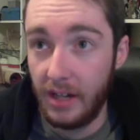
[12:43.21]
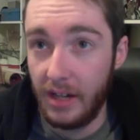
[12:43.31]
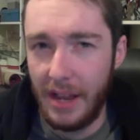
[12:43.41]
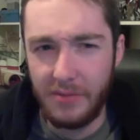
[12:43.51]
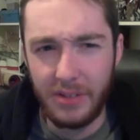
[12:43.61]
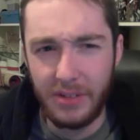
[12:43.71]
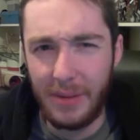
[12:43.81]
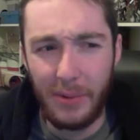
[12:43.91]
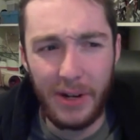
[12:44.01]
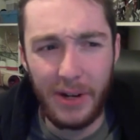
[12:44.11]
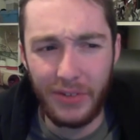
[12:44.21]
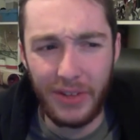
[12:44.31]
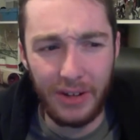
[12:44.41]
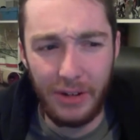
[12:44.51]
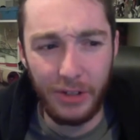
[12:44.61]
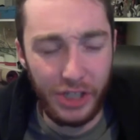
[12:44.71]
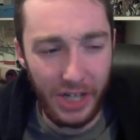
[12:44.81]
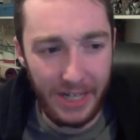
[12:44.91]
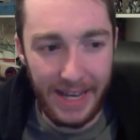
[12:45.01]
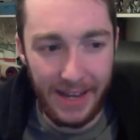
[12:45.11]
Every time I went over there, it was
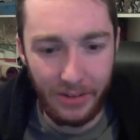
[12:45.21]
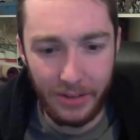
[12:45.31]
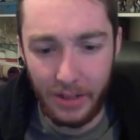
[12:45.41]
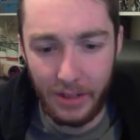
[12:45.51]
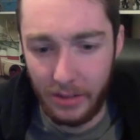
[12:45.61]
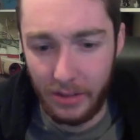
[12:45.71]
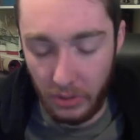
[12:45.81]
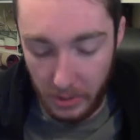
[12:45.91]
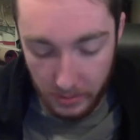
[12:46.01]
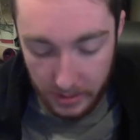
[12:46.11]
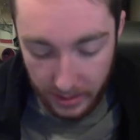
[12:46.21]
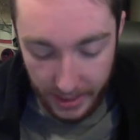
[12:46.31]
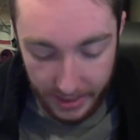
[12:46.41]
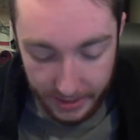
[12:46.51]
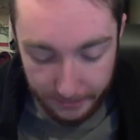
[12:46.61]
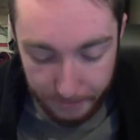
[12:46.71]
shut down, so it was like,